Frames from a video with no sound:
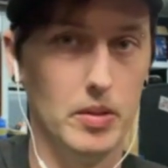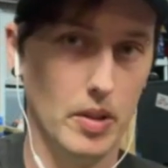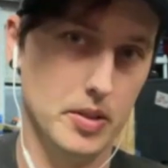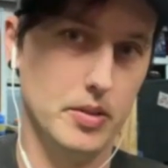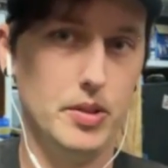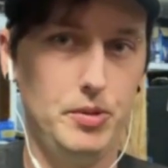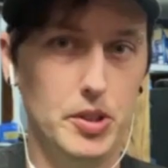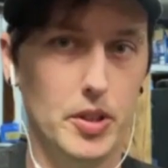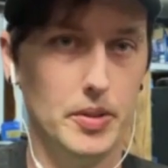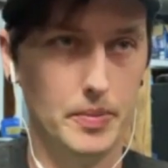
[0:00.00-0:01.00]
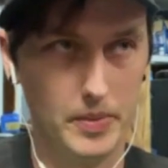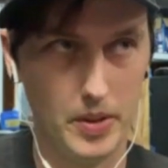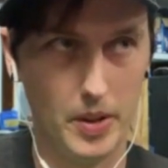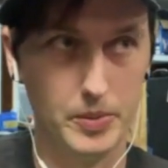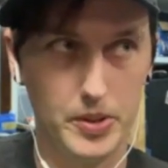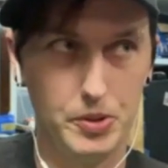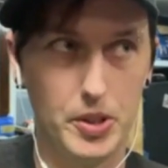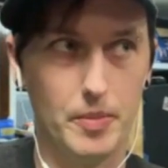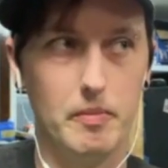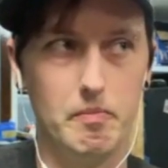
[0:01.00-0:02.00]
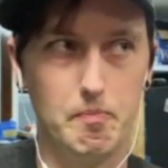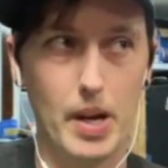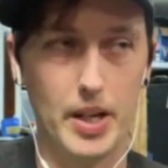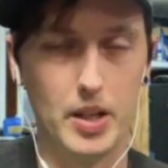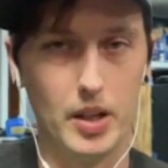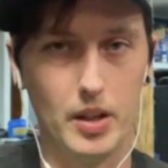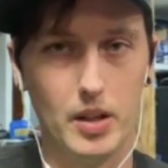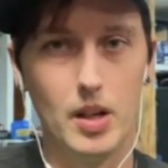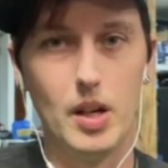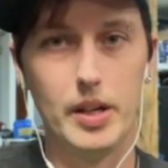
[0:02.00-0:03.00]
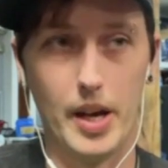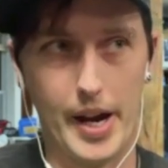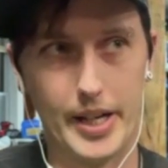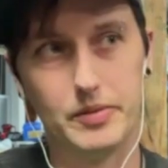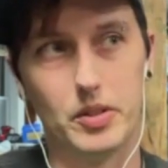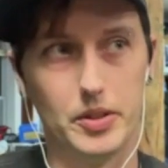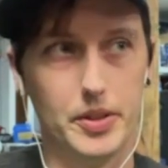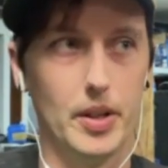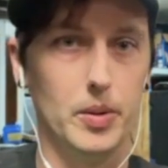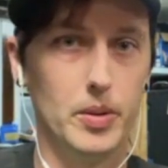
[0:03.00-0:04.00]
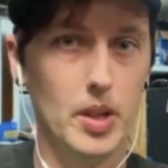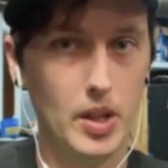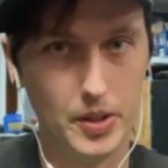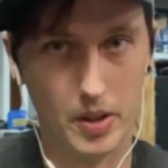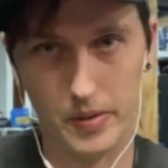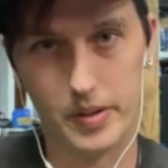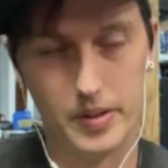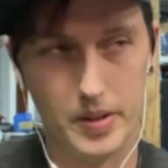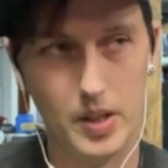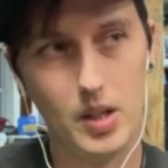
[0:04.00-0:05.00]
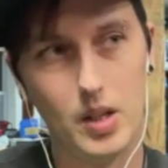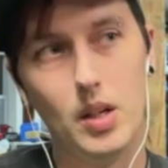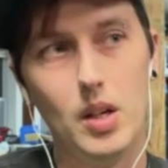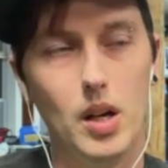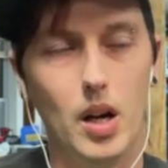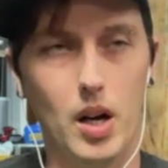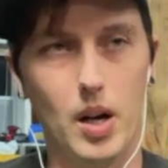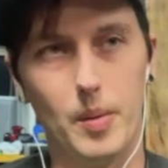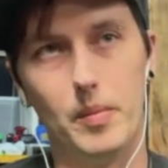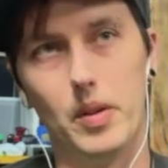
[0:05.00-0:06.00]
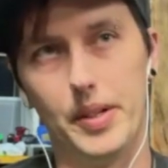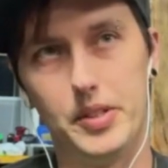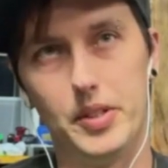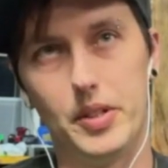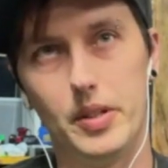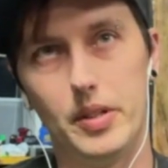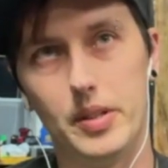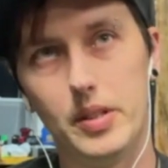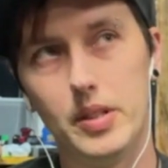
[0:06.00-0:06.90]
Like you're you know you're making cash for you know your other um like your